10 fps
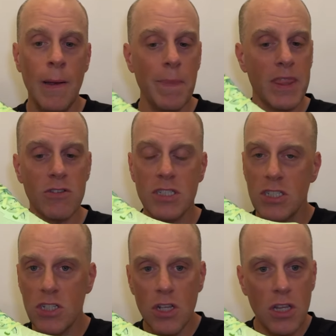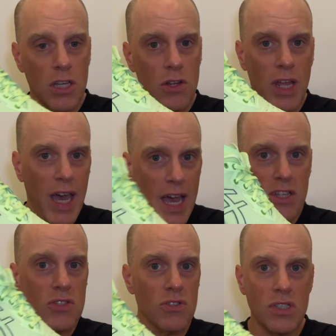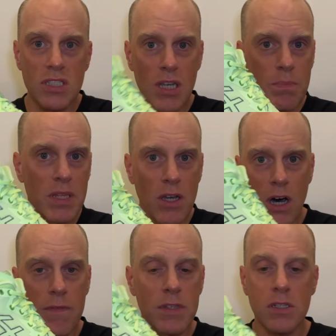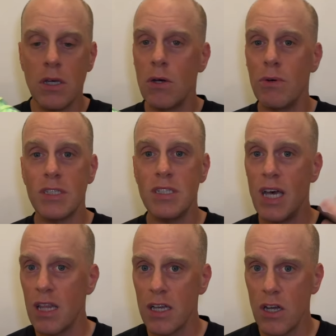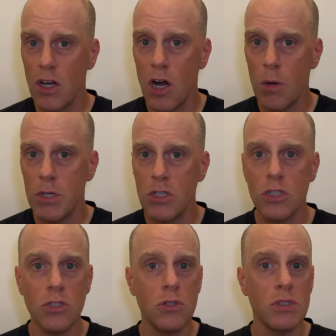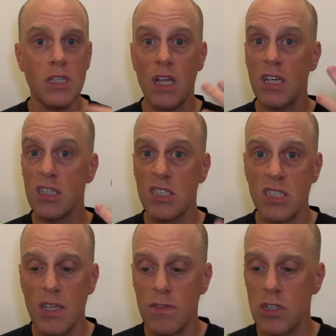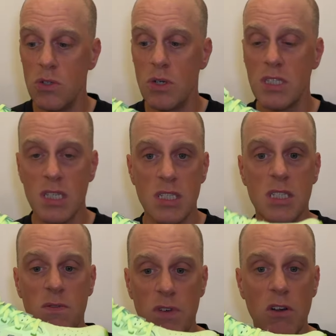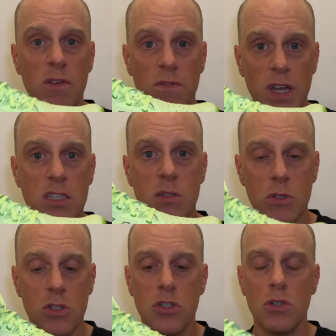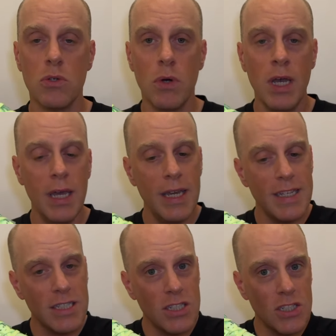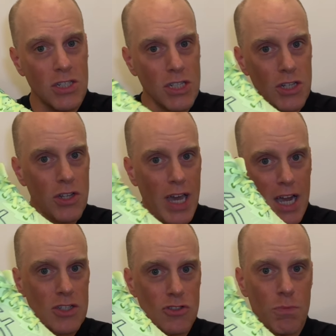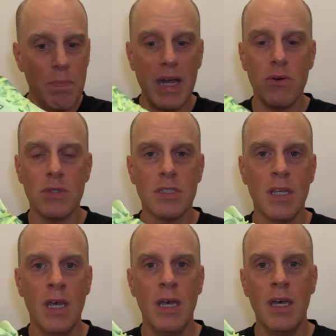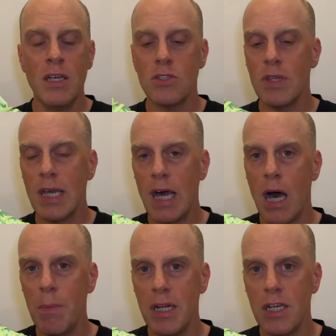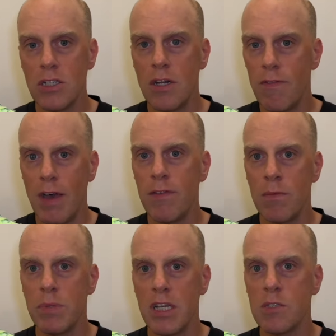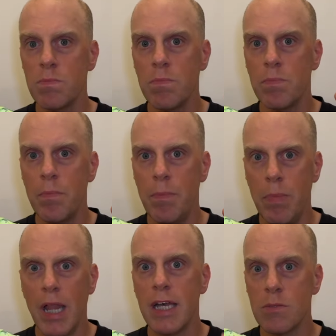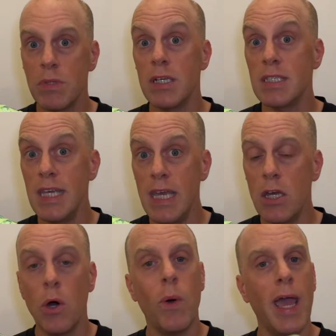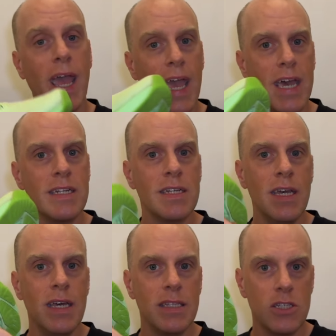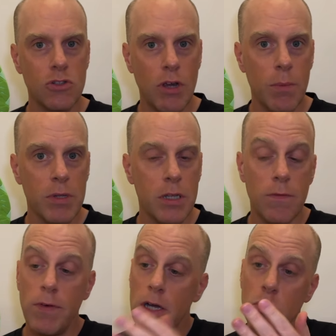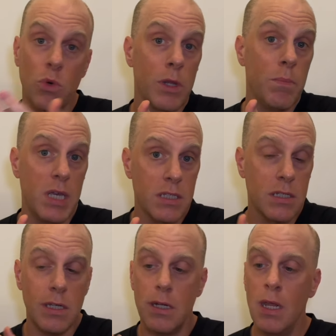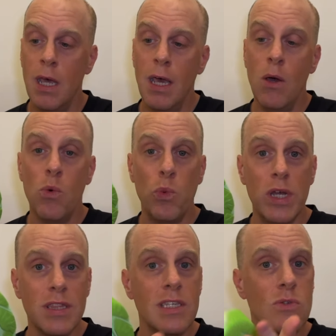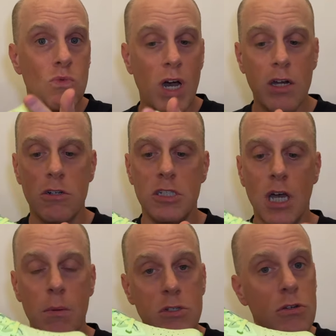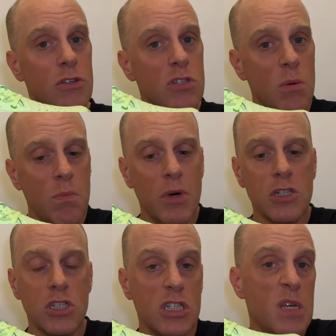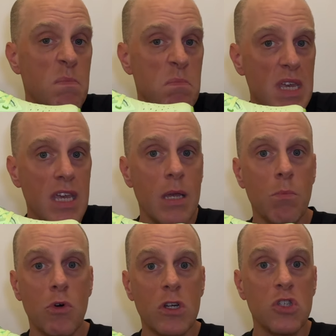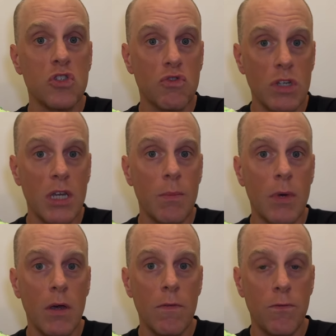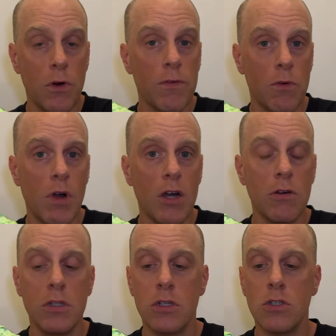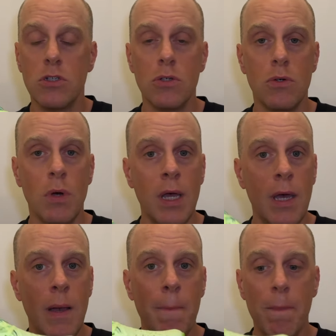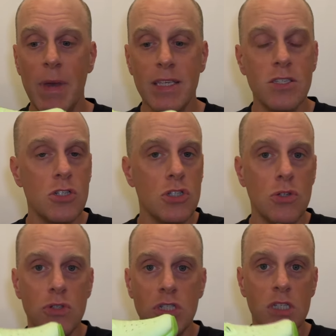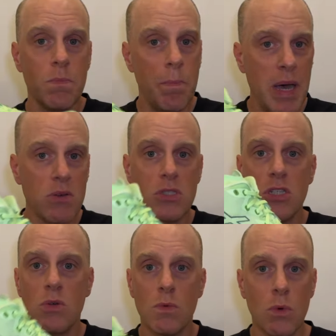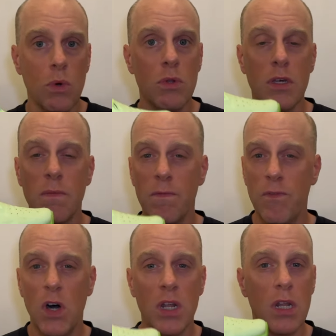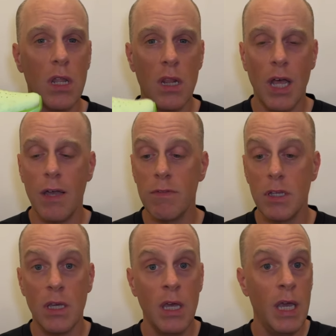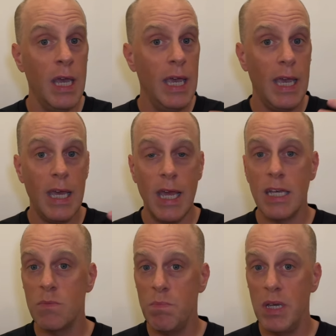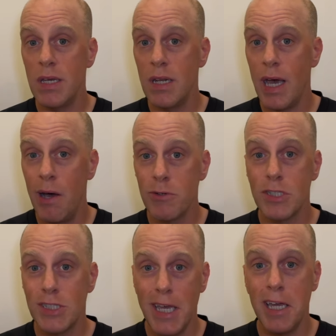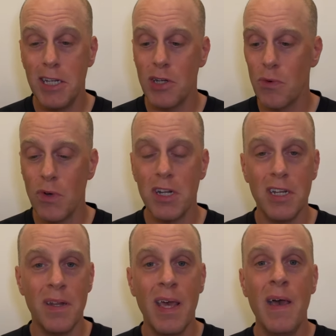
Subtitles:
There's just a little extra something off the toe. It's not like a carbon shoe. It's not like a stiff shoe, because this is a very flexible shoe. It's just a little extra bounce. So the combination of FFBlast Plus Eco and this trampoline effect, or the piston, with this rocker geometry, there's a much, to me, more extreme forefoot rocker in this shoe, makes this shoe just bouncy, rolly, fun, lively. It has been outstanding to run in.